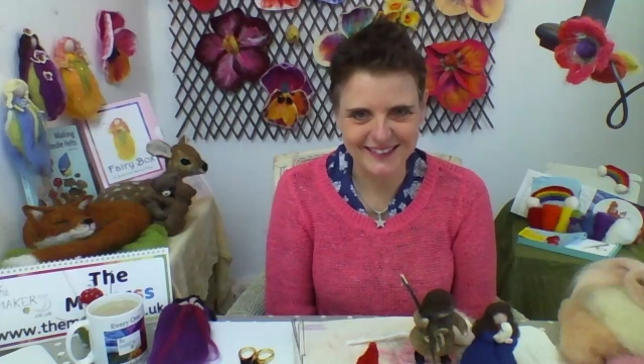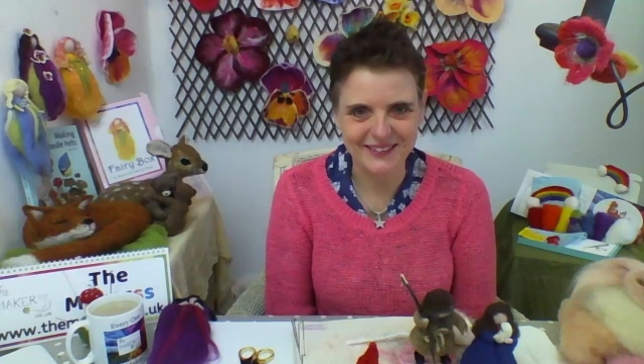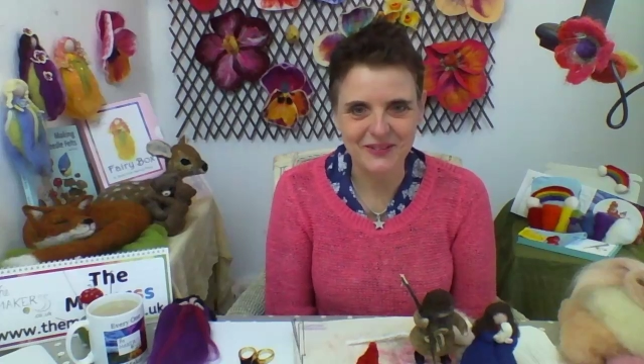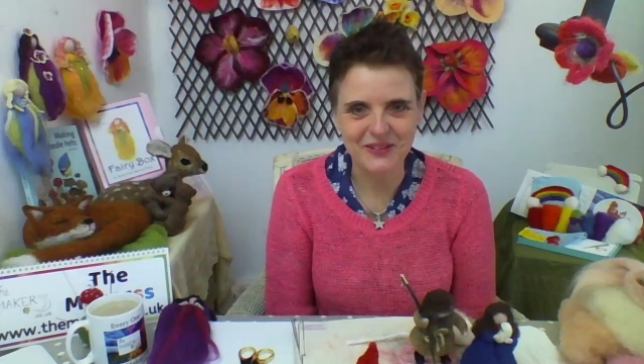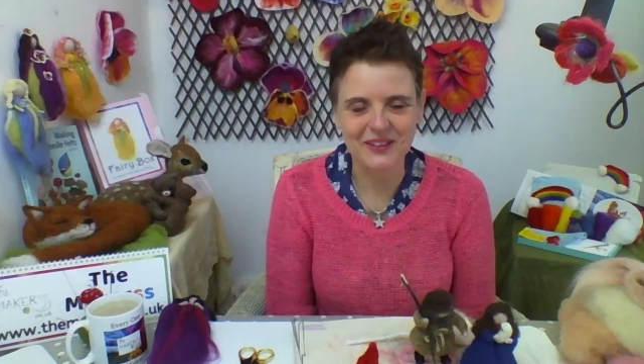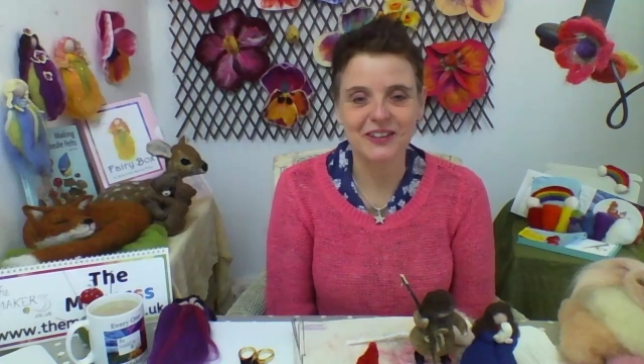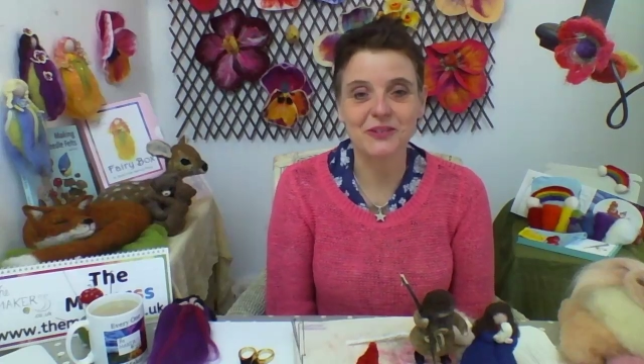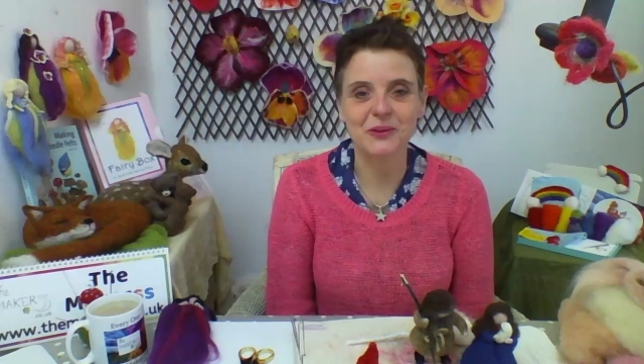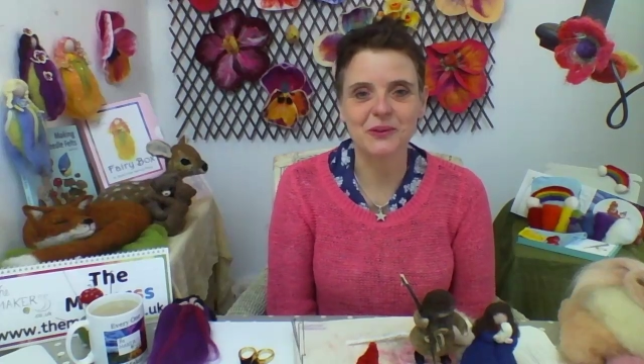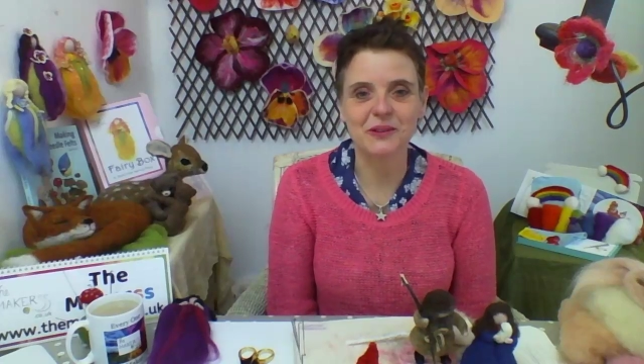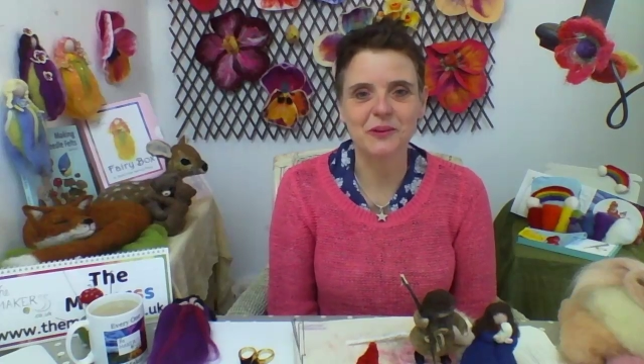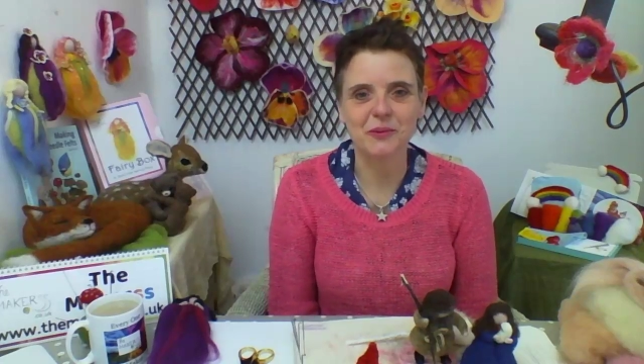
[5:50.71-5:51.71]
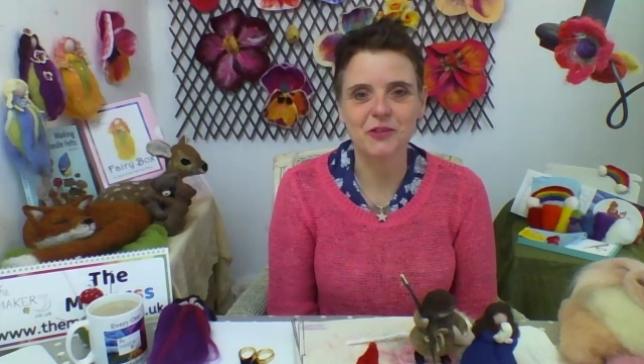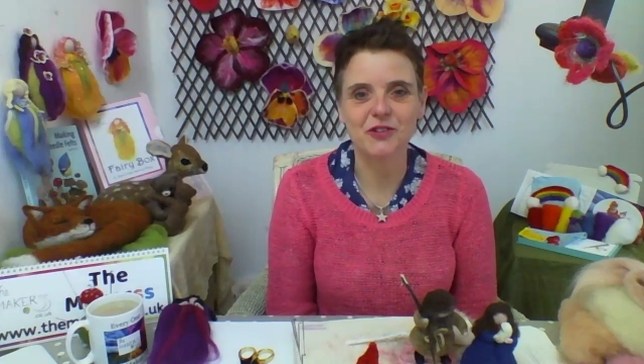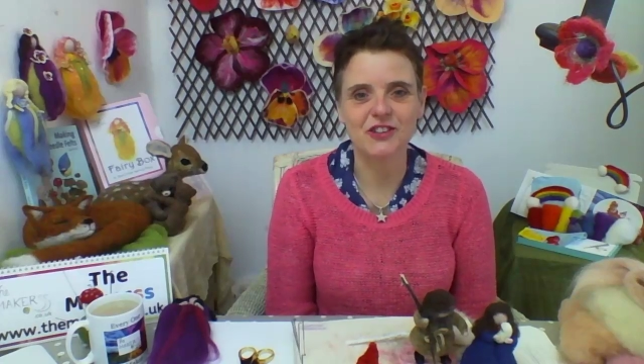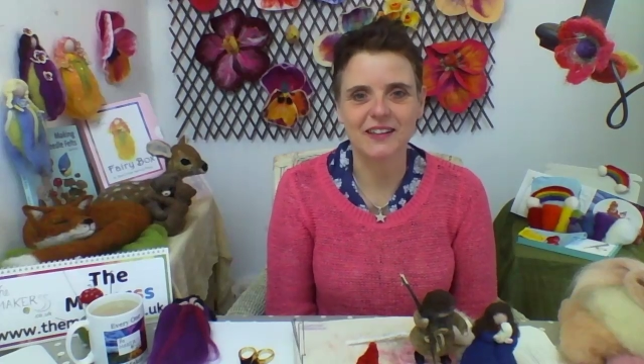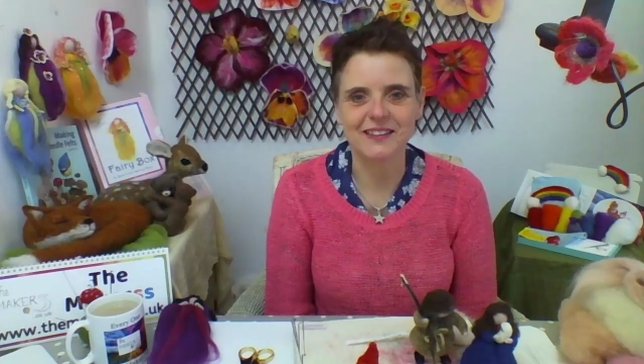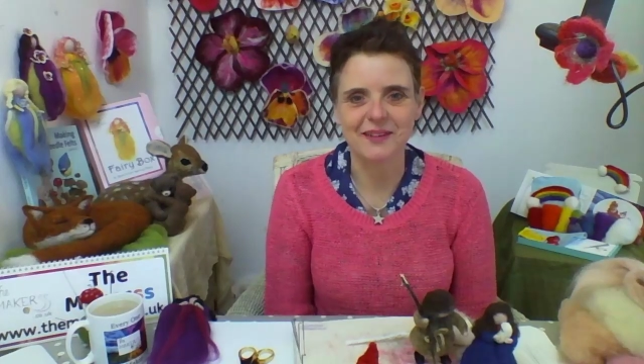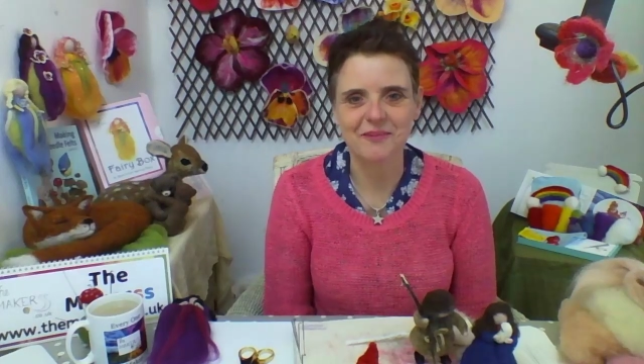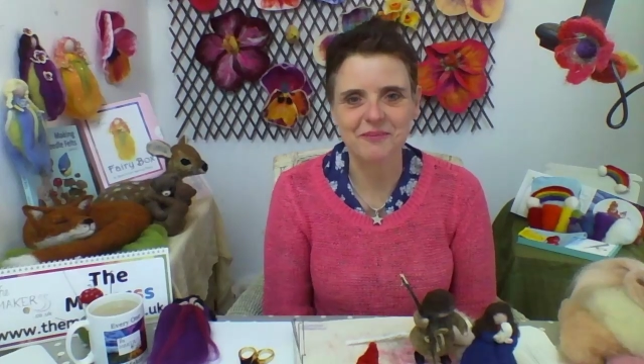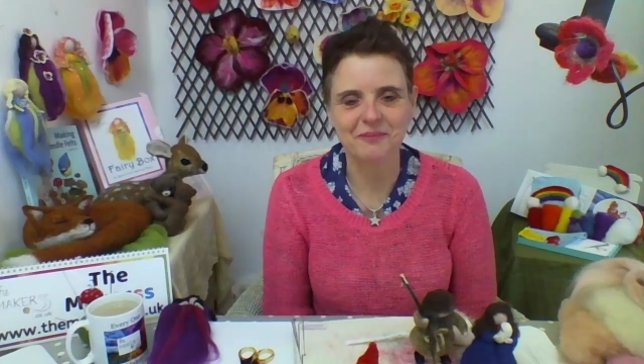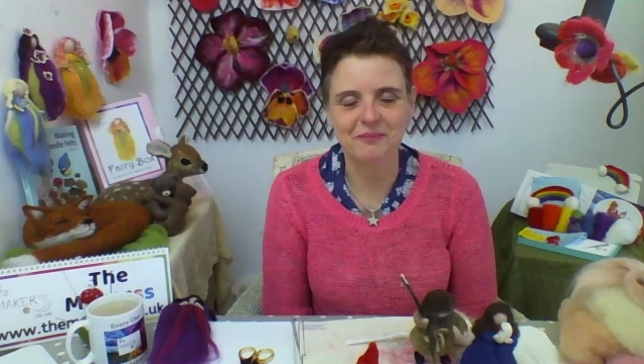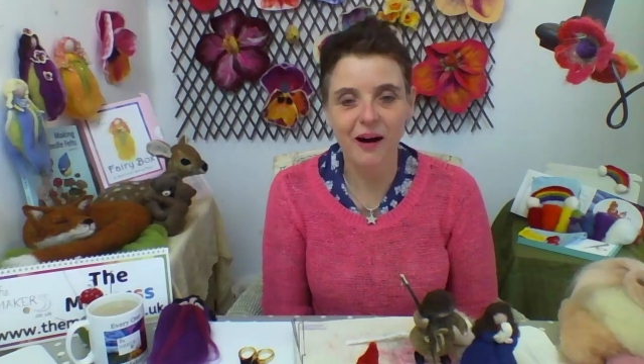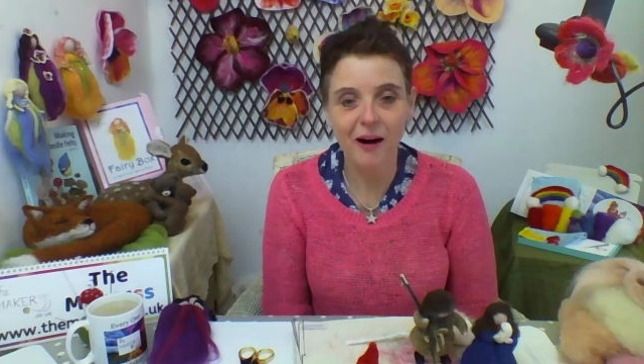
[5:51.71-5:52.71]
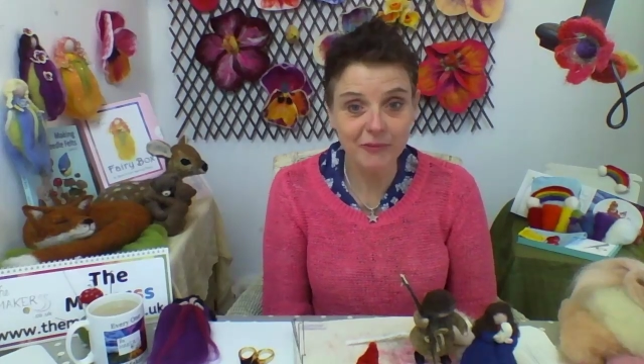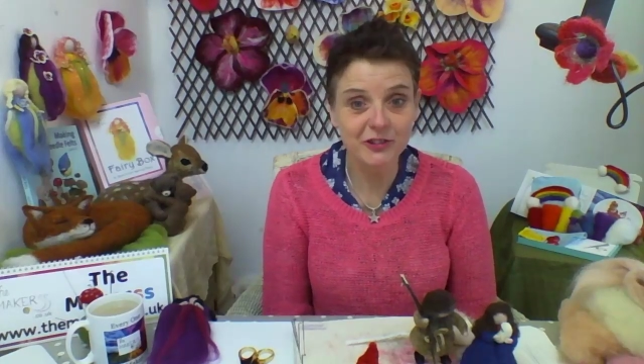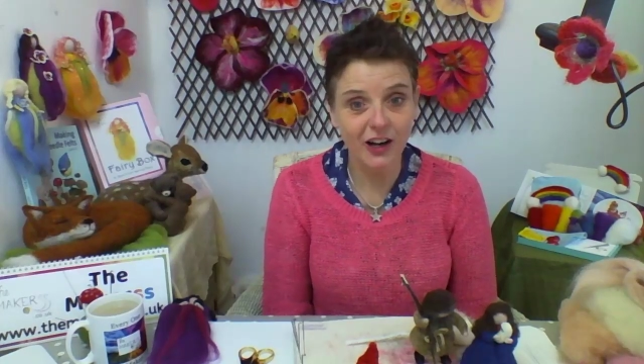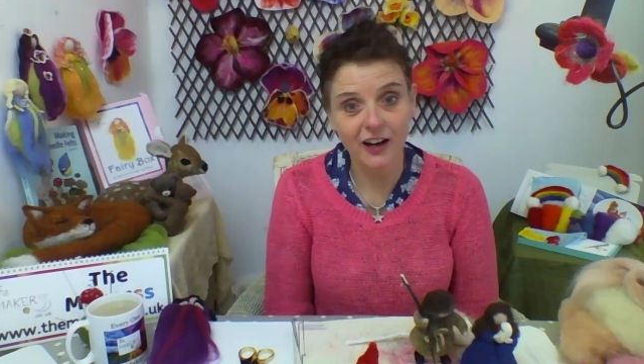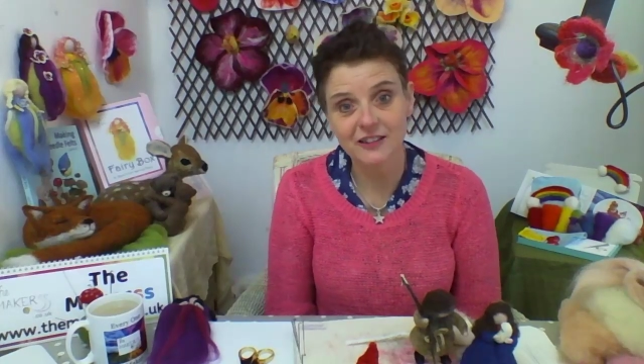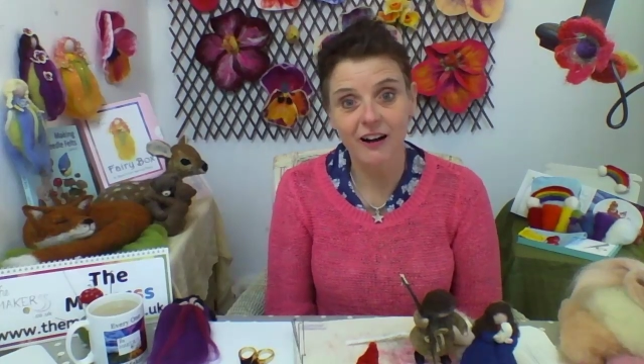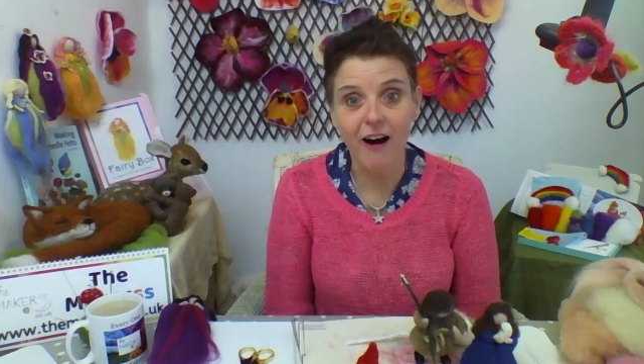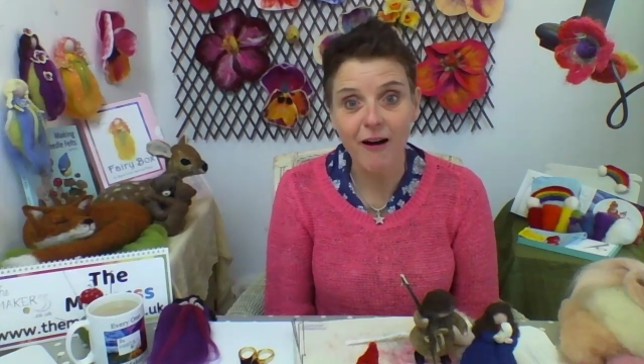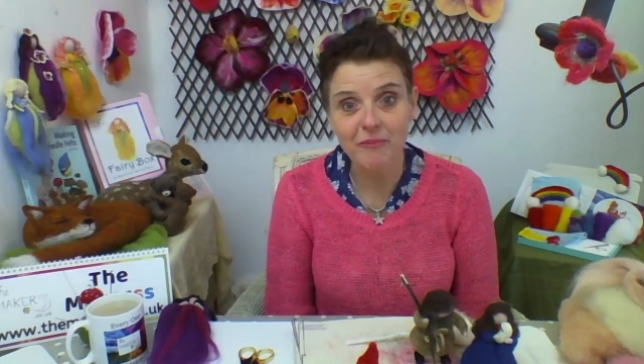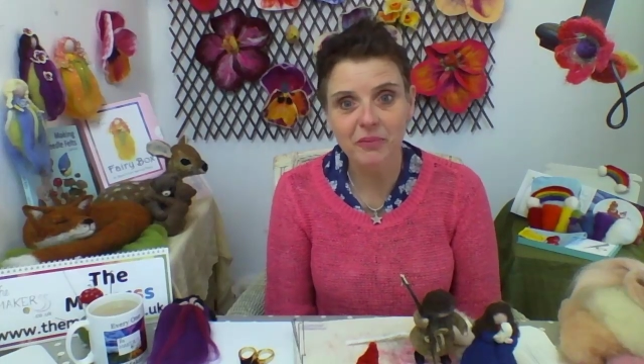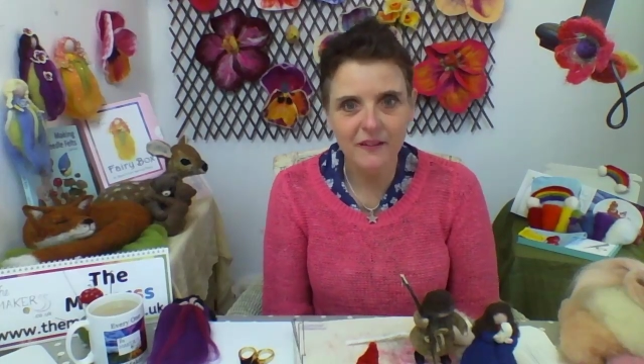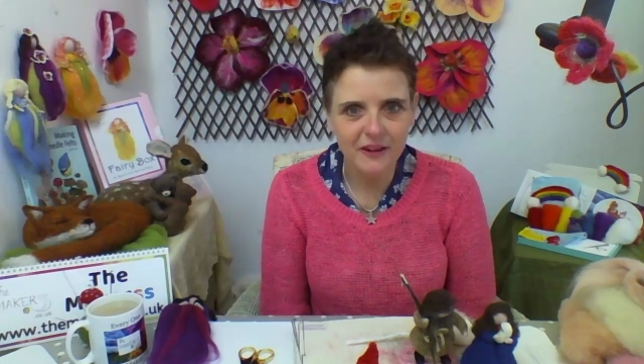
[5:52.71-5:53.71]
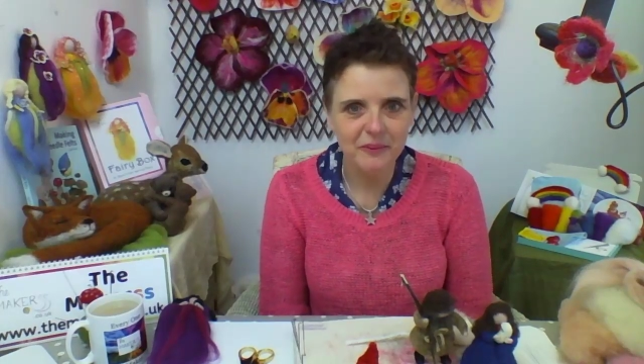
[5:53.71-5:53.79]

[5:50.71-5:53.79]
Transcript: I always get told at home to shut up. Mom, shut up.